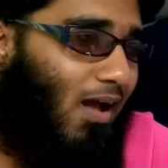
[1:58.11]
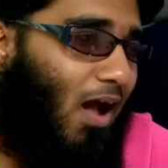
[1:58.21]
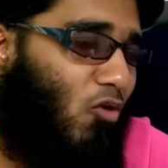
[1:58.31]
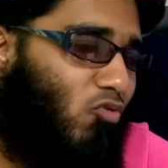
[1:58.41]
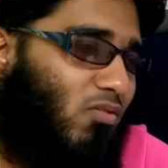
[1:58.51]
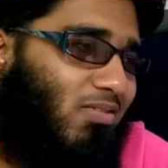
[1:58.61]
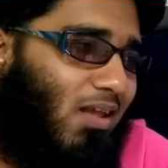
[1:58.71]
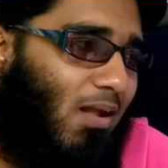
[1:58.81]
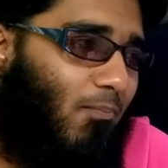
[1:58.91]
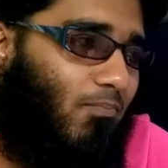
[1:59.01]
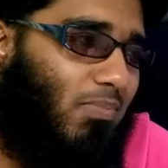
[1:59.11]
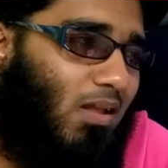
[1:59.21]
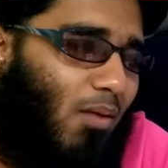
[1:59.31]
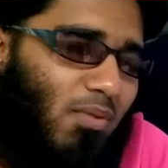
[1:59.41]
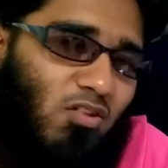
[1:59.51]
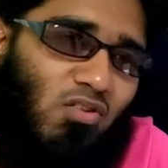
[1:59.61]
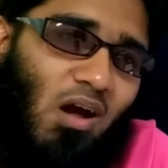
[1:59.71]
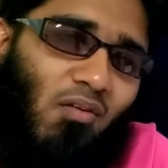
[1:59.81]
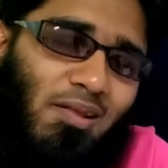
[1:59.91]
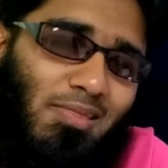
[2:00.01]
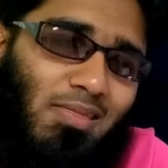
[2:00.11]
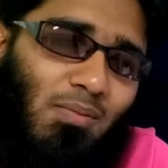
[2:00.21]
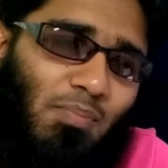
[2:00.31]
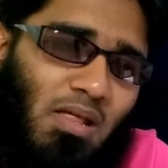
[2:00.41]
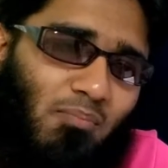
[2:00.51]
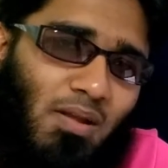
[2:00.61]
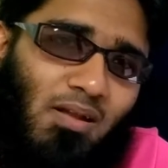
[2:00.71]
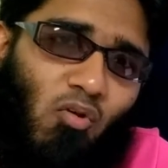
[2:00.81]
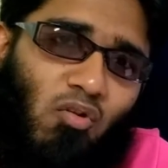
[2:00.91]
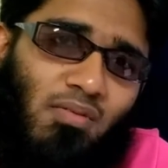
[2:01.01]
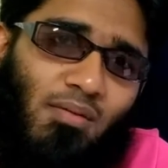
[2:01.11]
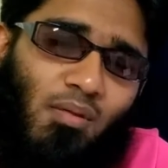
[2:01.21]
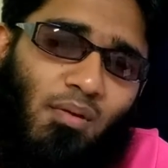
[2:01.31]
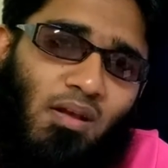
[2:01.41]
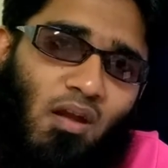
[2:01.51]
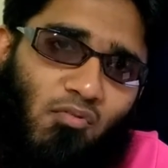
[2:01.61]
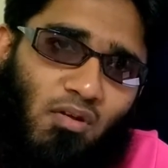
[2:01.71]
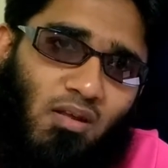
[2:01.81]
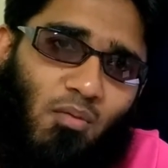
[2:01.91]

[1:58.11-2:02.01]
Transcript: how to say I mean, Java and C++ always have some kind of rivalry.